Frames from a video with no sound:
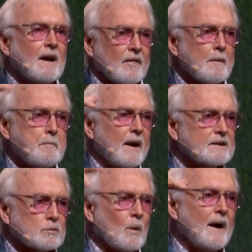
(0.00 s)
the
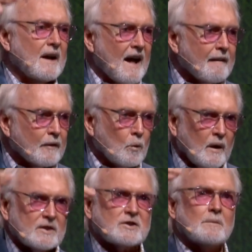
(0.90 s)
best way to have the
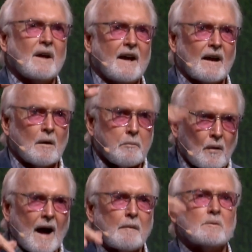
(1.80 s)
wisdom to handle the
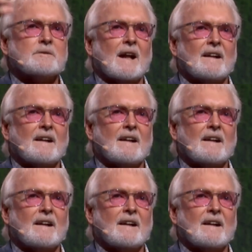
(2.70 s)
problems that I